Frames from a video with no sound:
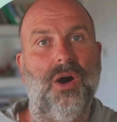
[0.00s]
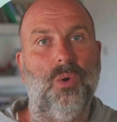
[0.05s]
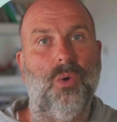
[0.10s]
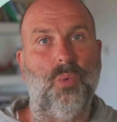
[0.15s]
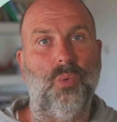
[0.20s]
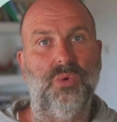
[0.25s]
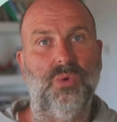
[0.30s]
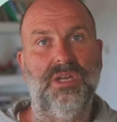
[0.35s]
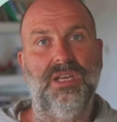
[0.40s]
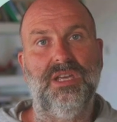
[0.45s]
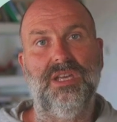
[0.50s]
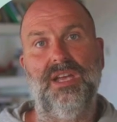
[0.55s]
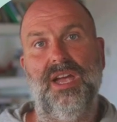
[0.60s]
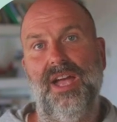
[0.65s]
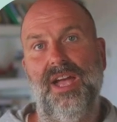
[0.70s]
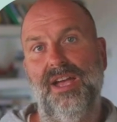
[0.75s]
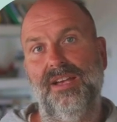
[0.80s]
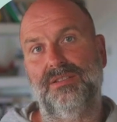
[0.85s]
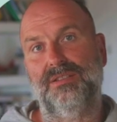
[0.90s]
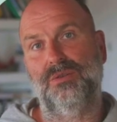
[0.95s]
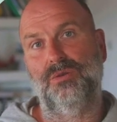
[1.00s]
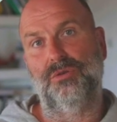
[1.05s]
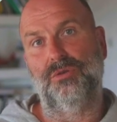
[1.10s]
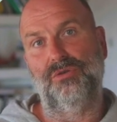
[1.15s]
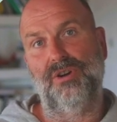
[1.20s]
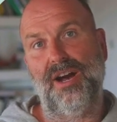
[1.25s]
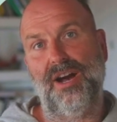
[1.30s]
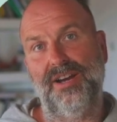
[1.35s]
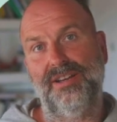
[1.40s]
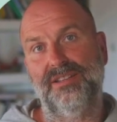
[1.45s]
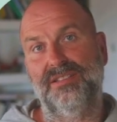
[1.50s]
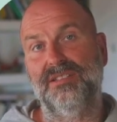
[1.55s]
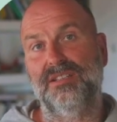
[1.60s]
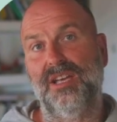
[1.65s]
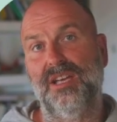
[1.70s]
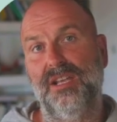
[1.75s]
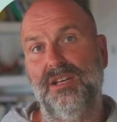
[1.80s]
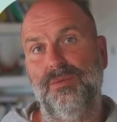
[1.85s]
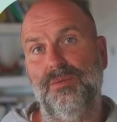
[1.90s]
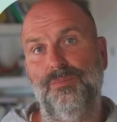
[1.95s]
we as Horizon
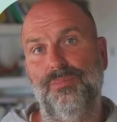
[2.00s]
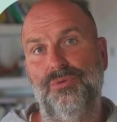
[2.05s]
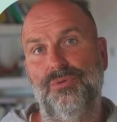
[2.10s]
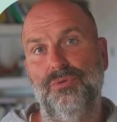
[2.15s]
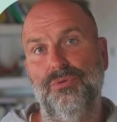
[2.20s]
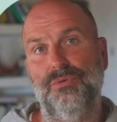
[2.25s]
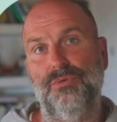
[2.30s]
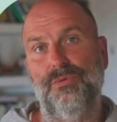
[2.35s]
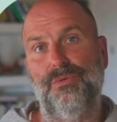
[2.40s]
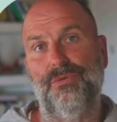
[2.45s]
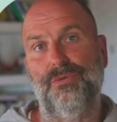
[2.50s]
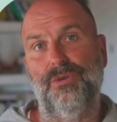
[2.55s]
can improve,